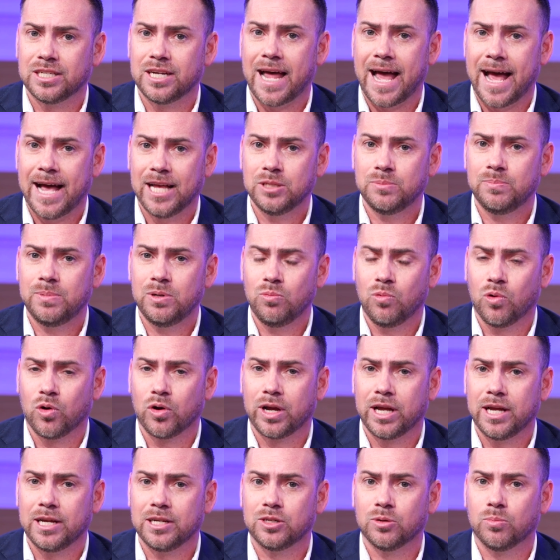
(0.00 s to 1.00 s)
has been
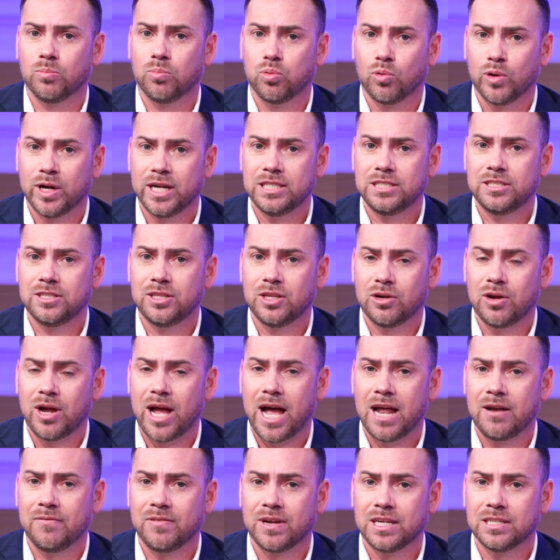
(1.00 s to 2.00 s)
working to bridge their
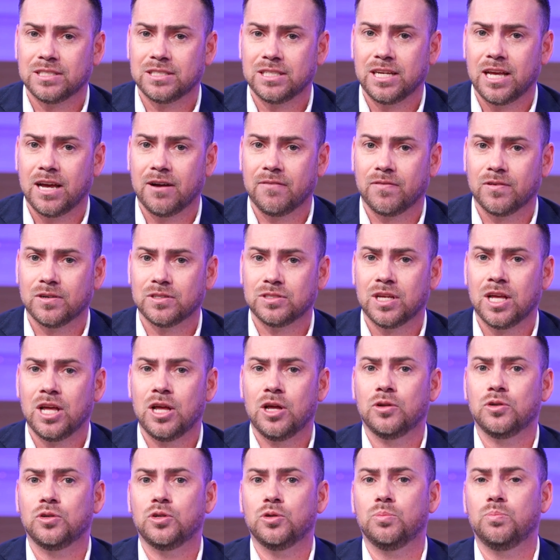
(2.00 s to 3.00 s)
advocacy efforts
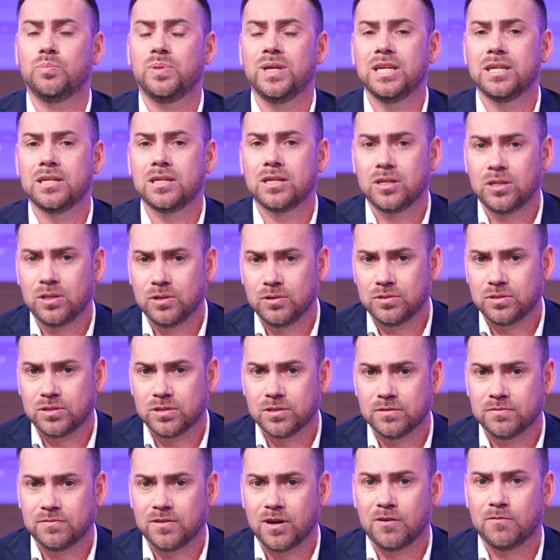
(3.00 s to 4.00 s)
to be
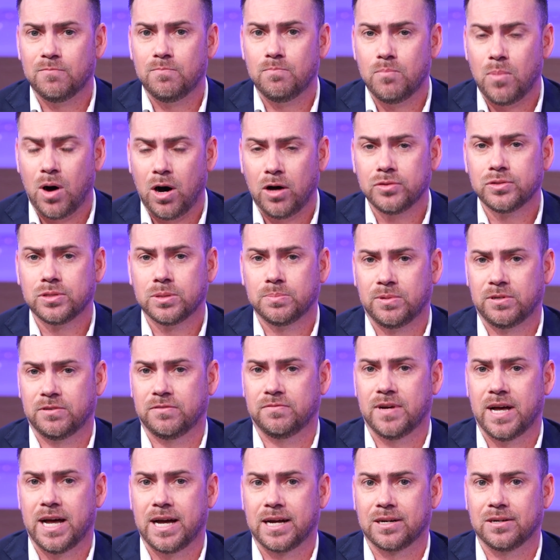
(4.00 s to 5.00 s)
inclusive of multiple
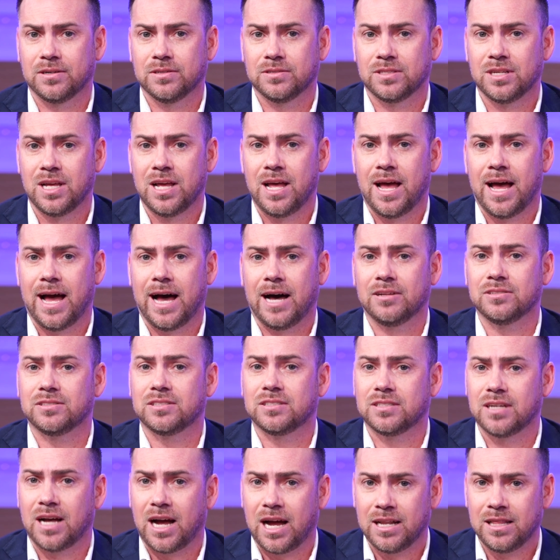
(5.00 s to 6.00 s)
factors
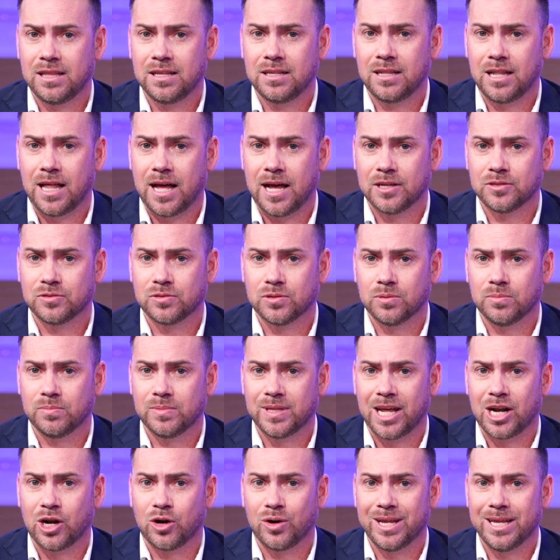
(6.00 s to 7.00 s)
outside of the classroom
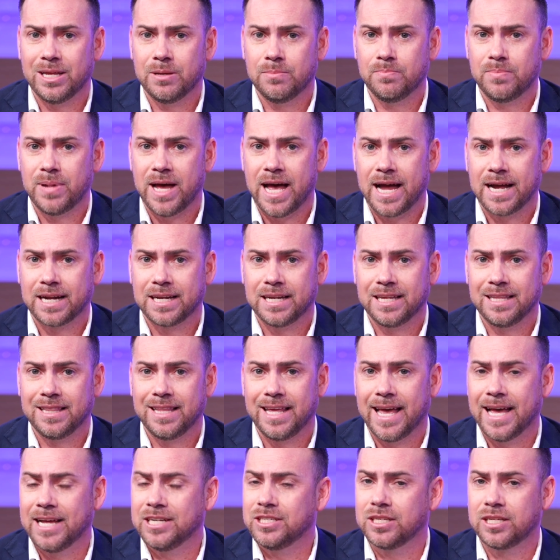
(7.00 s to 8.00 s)
that are impacting
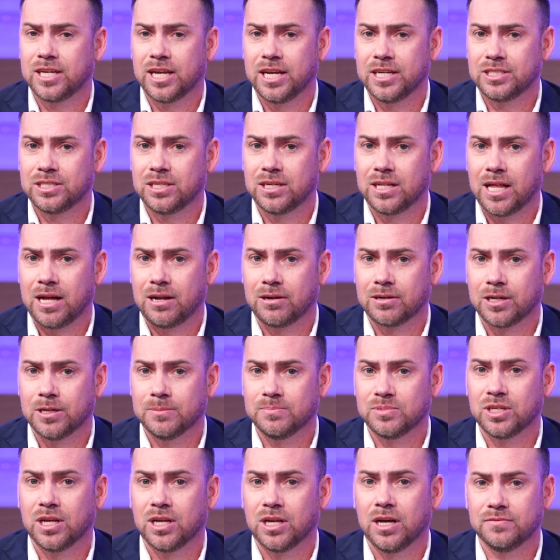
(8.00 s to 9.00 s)
the educational
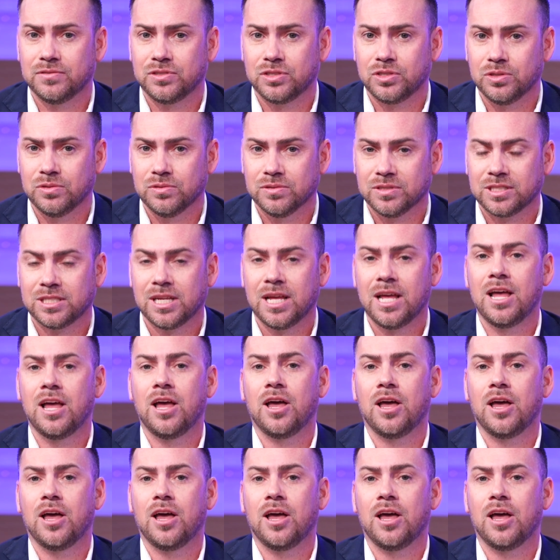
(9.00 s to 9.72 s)
outcomes of students.